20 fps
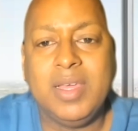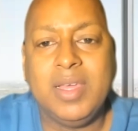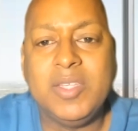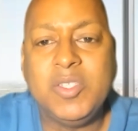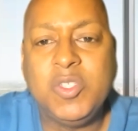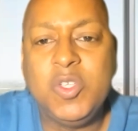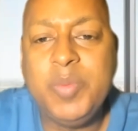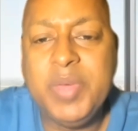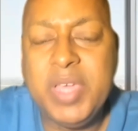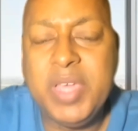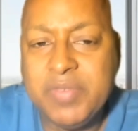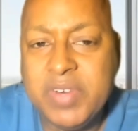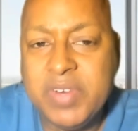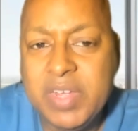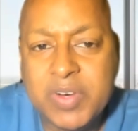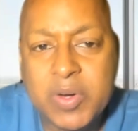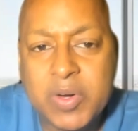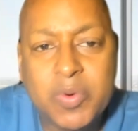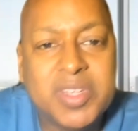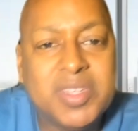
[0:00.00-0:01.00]
assuming I've
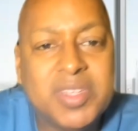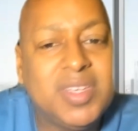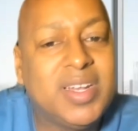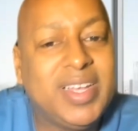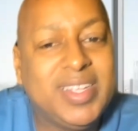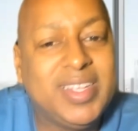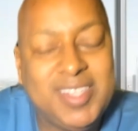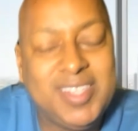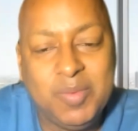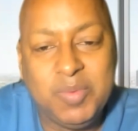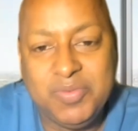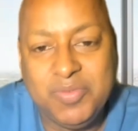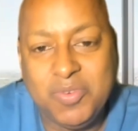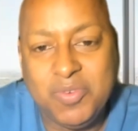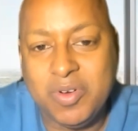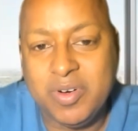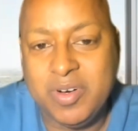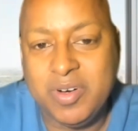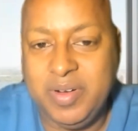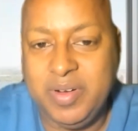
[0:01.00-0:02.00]
never worked in IT
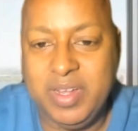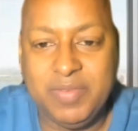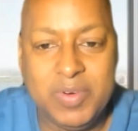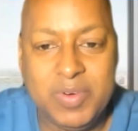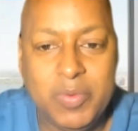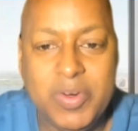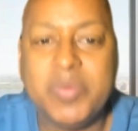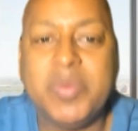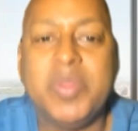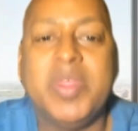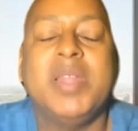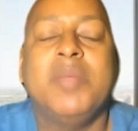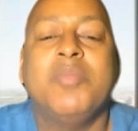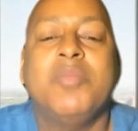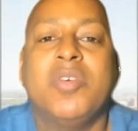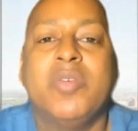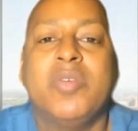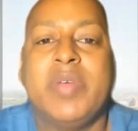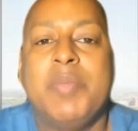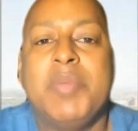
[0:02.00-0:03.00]
before or never worked with
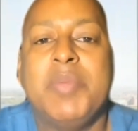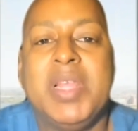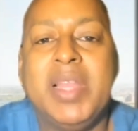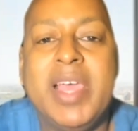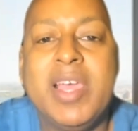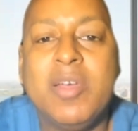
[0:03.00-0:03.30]
any programming